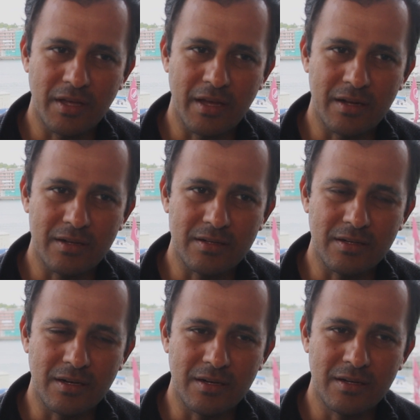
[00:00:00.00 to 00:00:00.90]
And
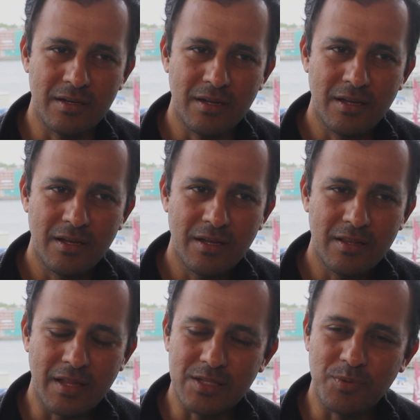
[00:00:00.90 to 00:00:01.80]

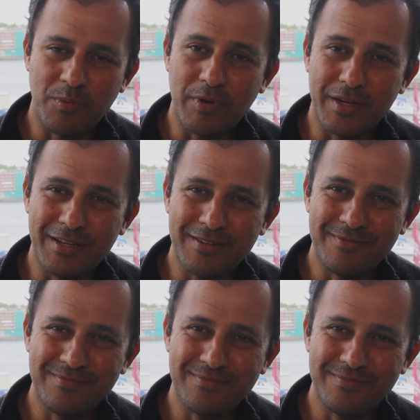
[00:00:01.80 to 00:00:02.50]
that's what we need.